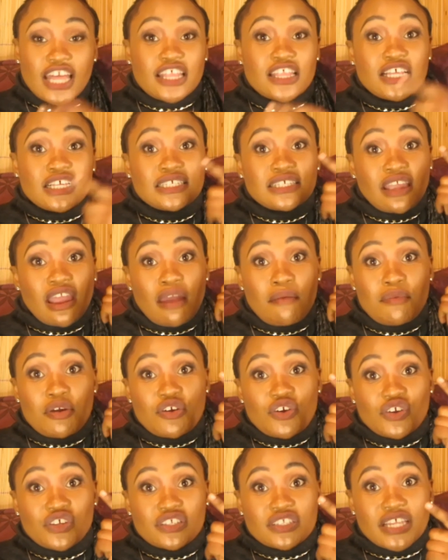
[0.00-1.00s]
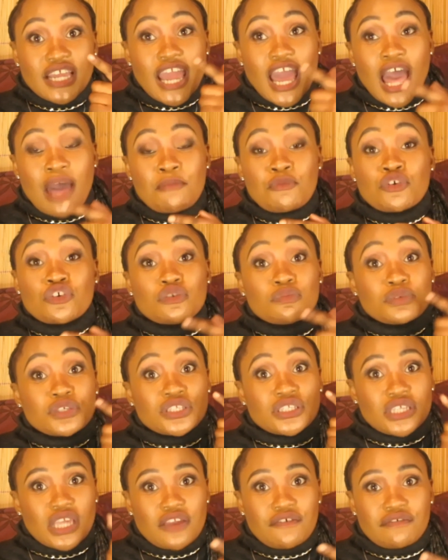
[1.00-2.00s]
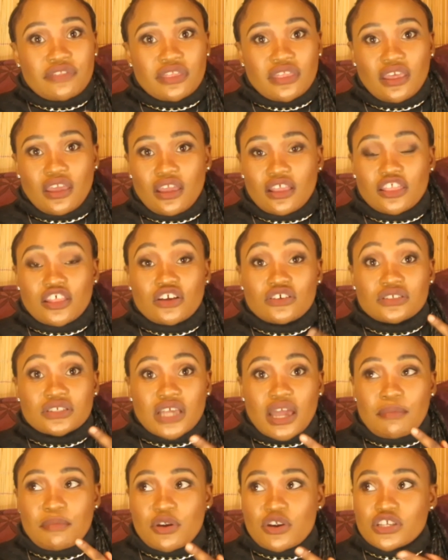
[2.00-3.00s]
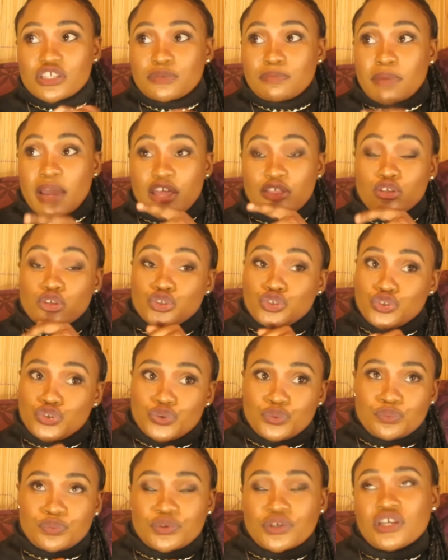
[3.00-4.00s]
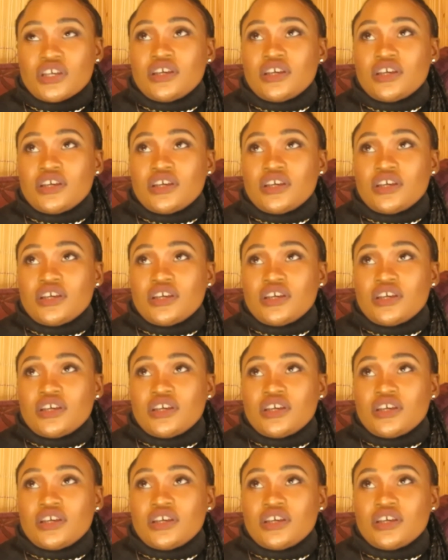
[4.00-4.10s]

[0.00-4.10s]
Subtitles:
There's cameras there, I'm gonna be safe there. There's cameras by the stoop.